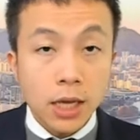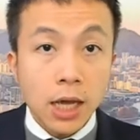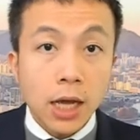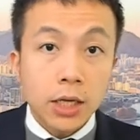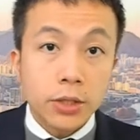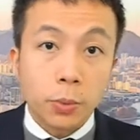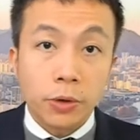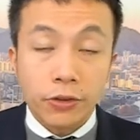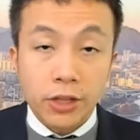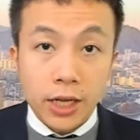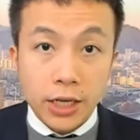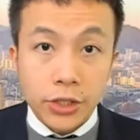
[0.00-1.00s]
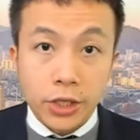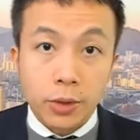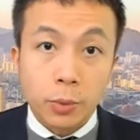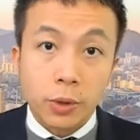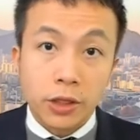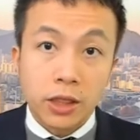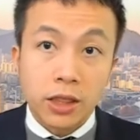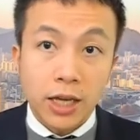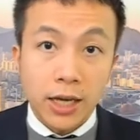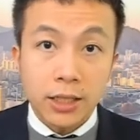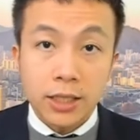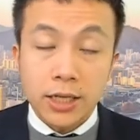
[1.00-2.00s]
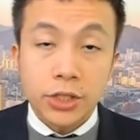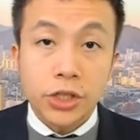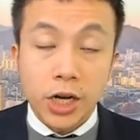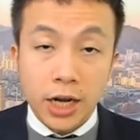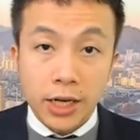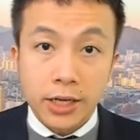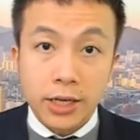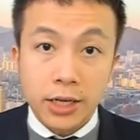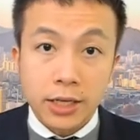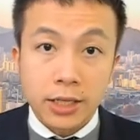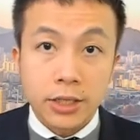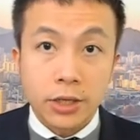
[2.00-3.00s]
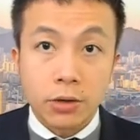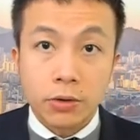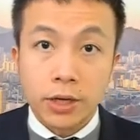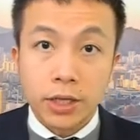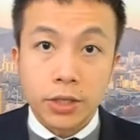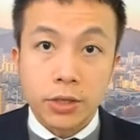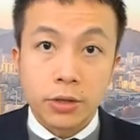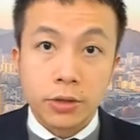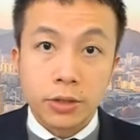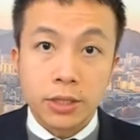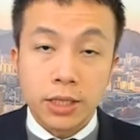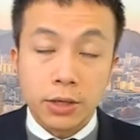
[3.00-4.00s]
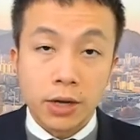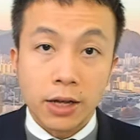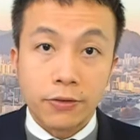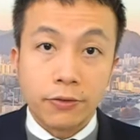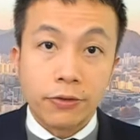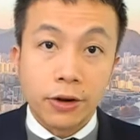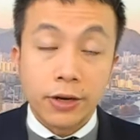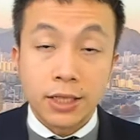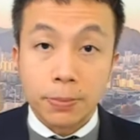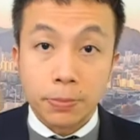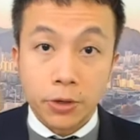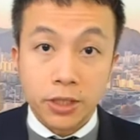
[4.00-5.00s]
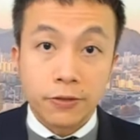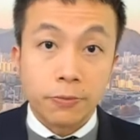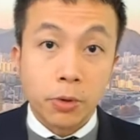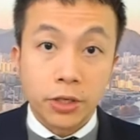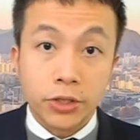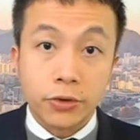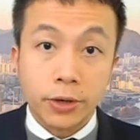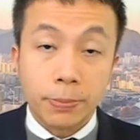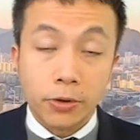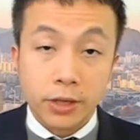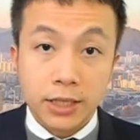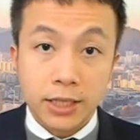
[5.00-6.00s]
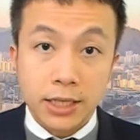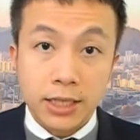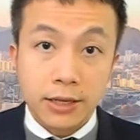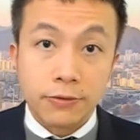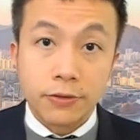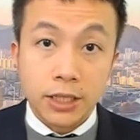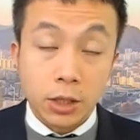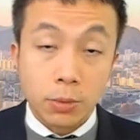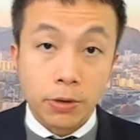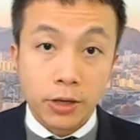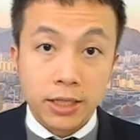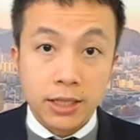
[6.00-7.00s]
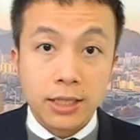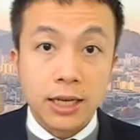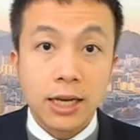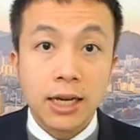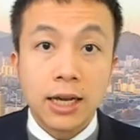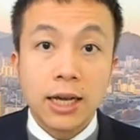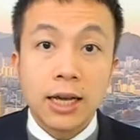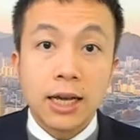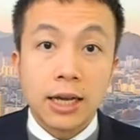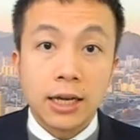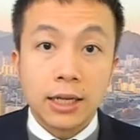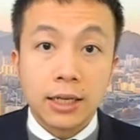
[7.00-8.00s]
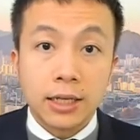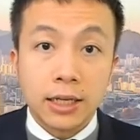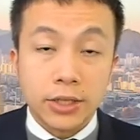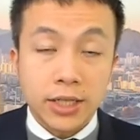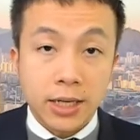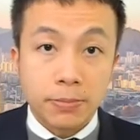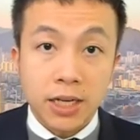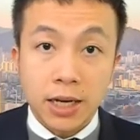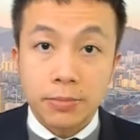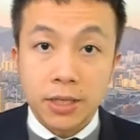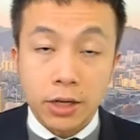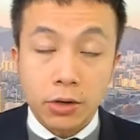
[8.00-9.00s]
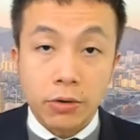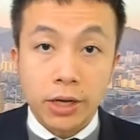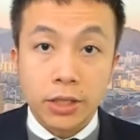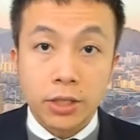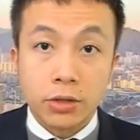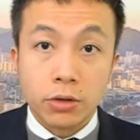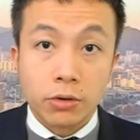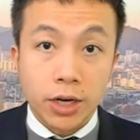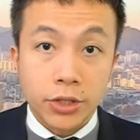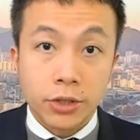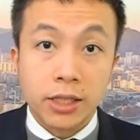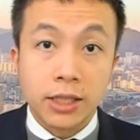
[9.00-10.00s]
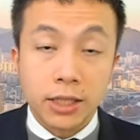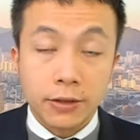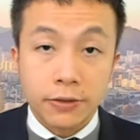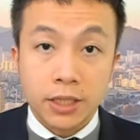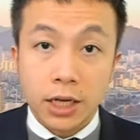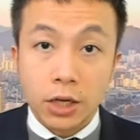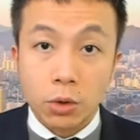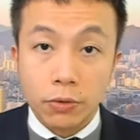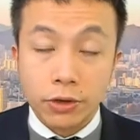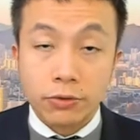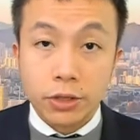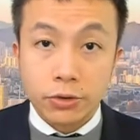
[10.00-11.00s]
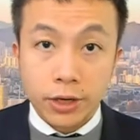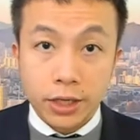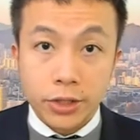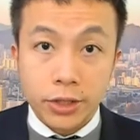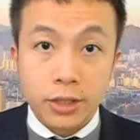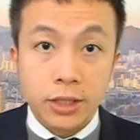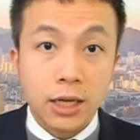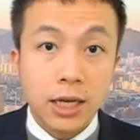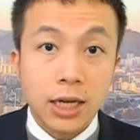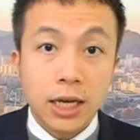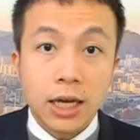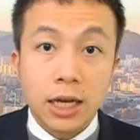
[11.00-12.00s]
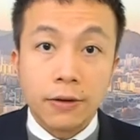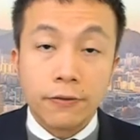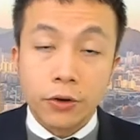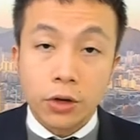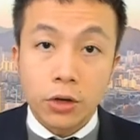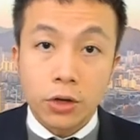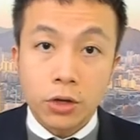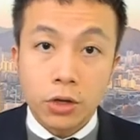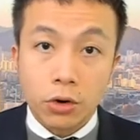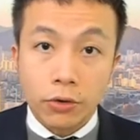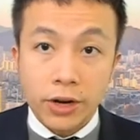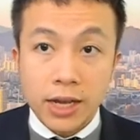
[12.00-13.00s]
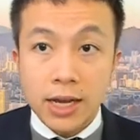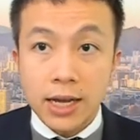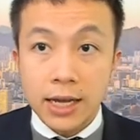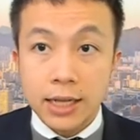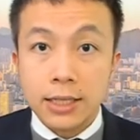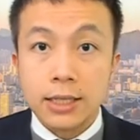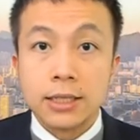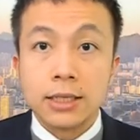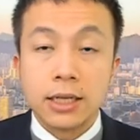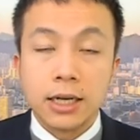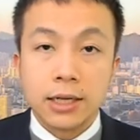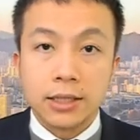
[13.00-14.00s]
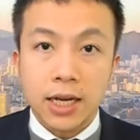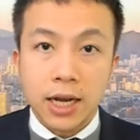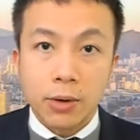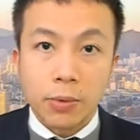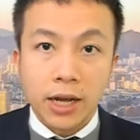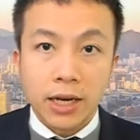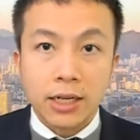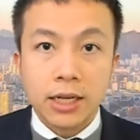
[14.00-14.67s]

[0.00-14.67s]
So within Asia, we think that China is going to still have a very supportive monetary policies and fiscal policies. And at the same time, they are going to gradually lift their COVID restrictions. And for Korea and Taiwan,